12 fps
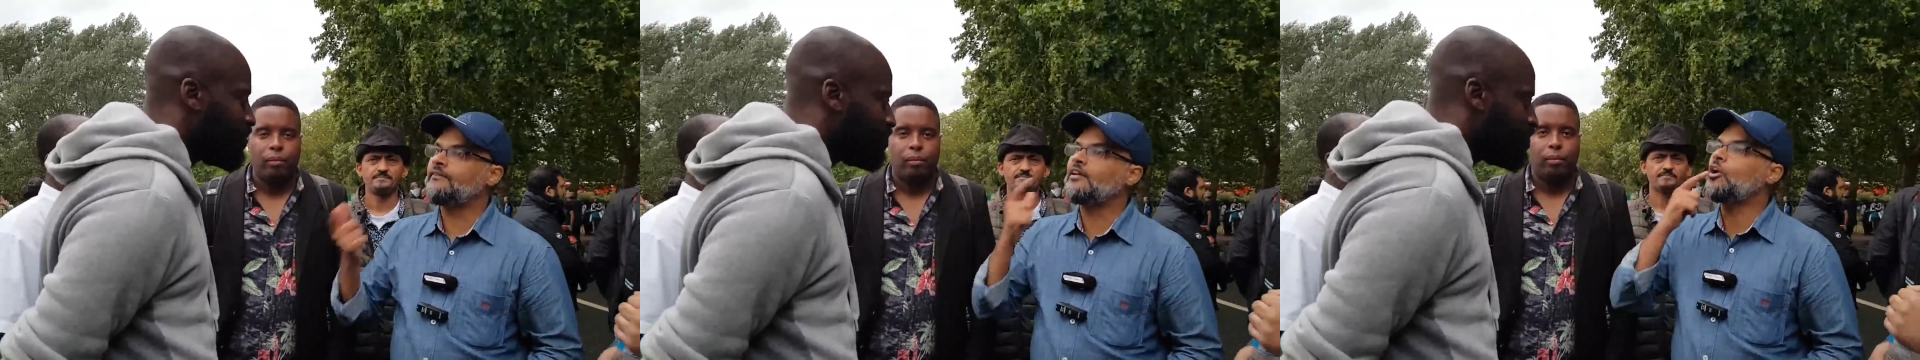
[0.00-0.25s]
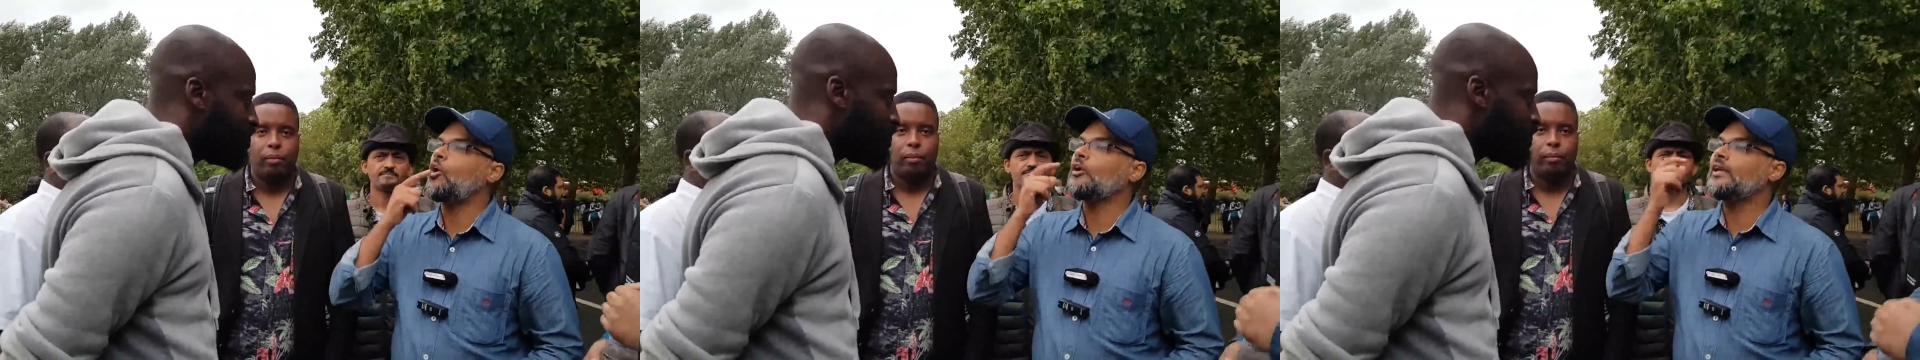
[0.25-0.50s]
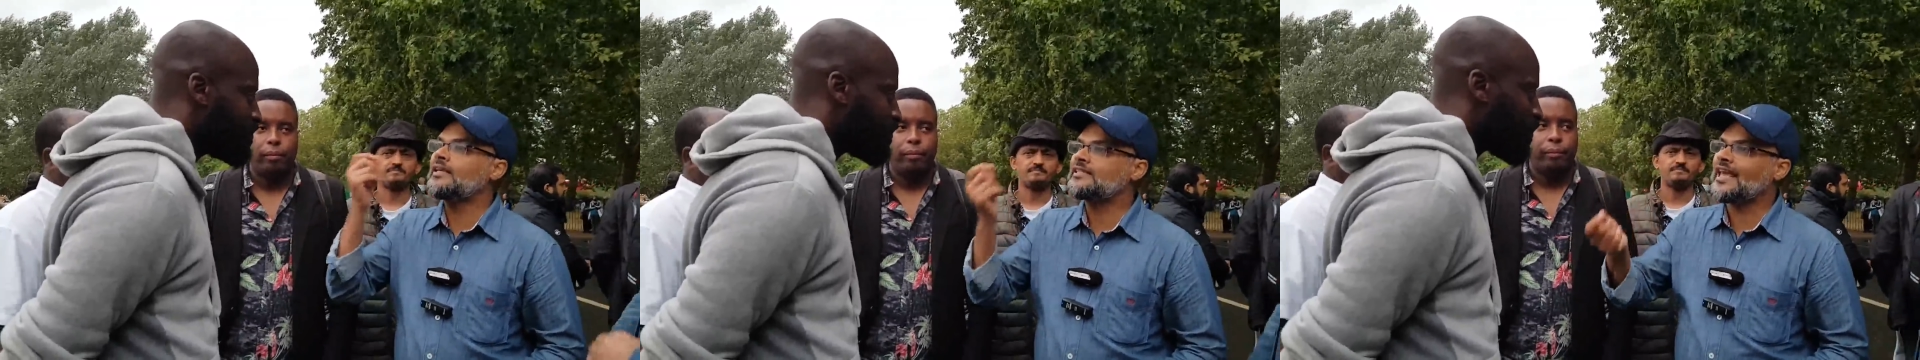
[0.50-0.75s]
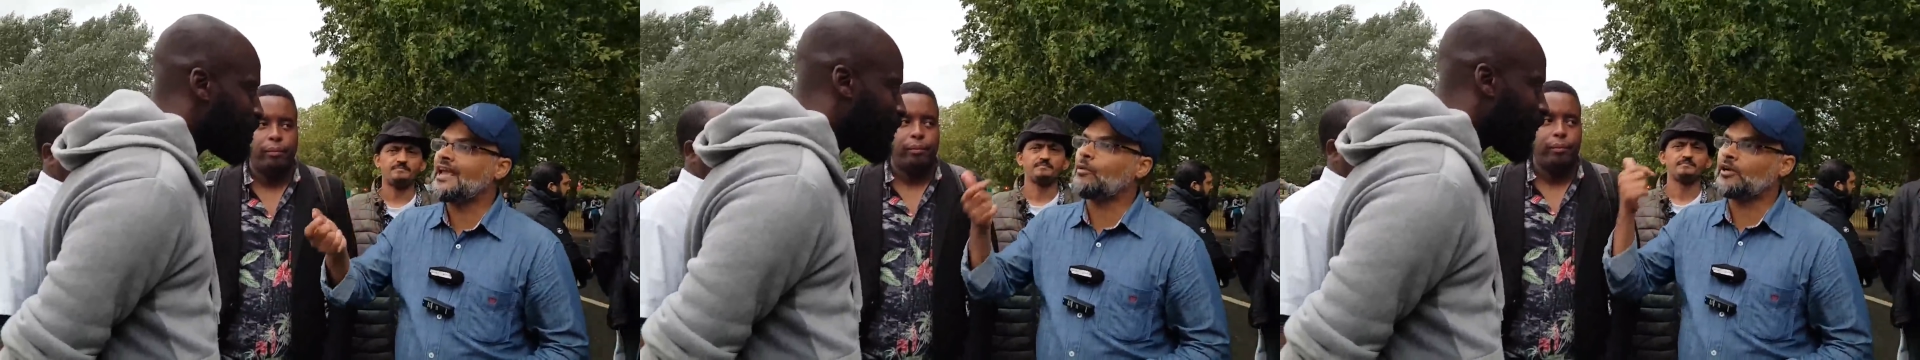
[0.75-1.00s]
Speaker 1: He will only
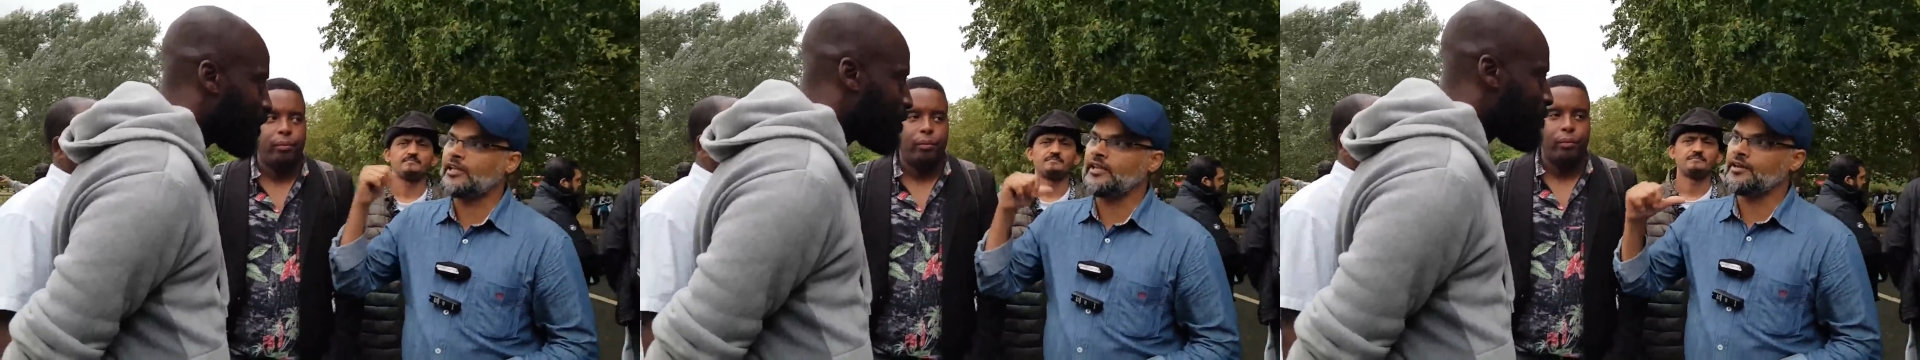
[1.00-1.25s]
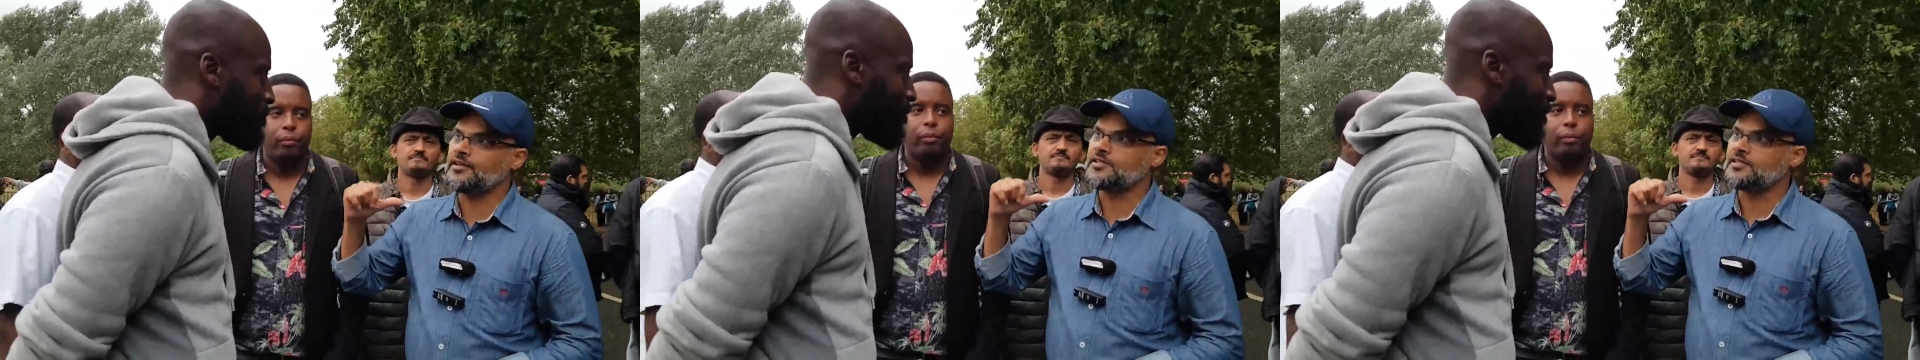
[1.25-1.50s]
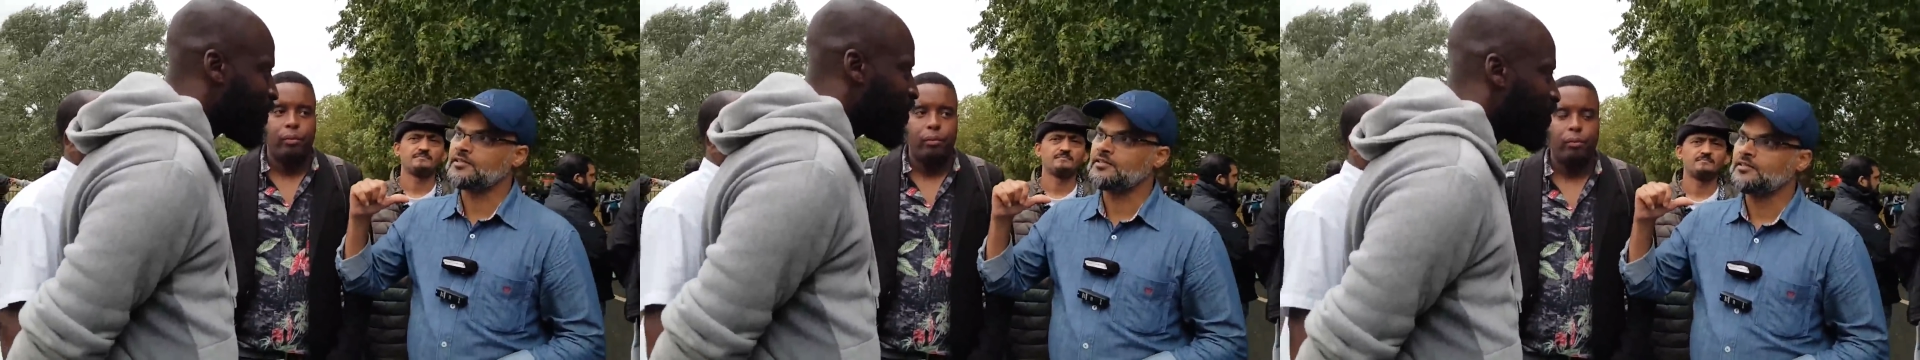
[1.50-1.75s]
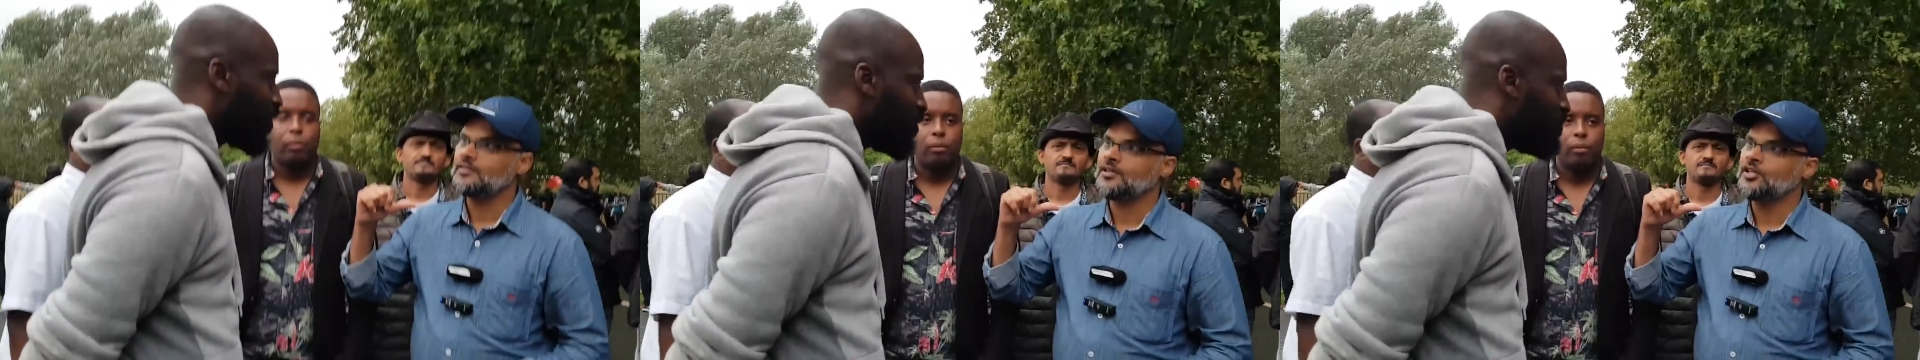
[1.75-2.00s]
say what he hears.
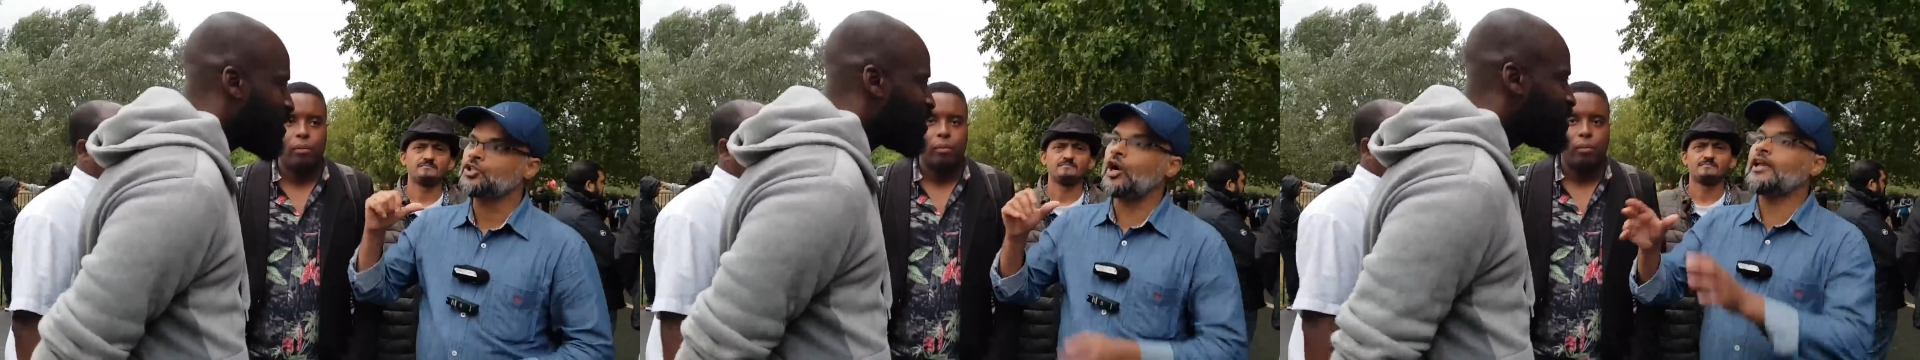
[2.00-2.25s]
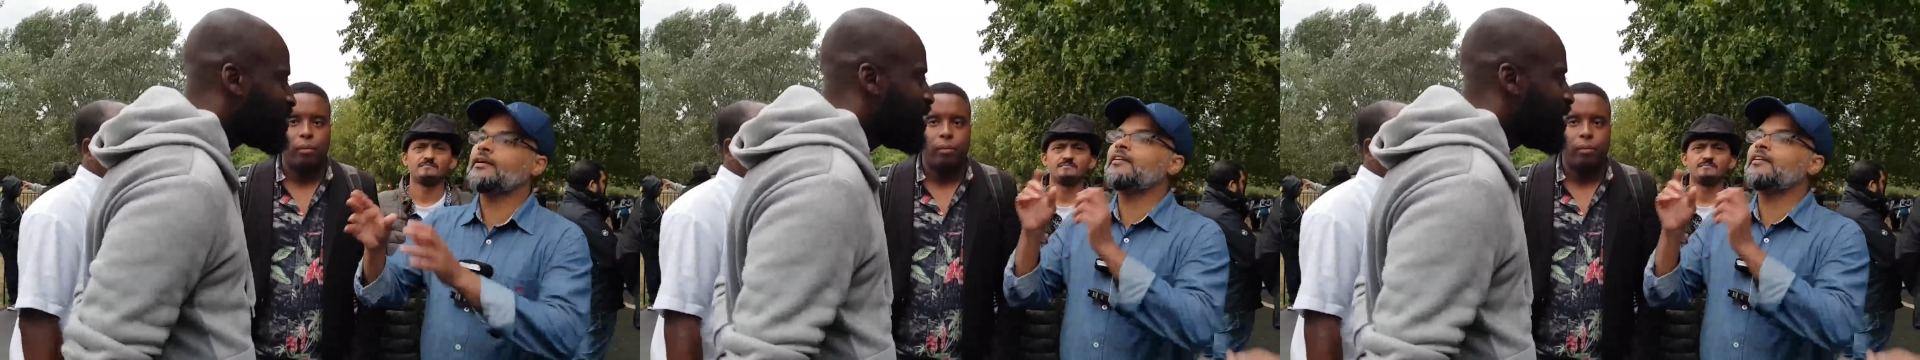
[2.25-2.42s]
No, so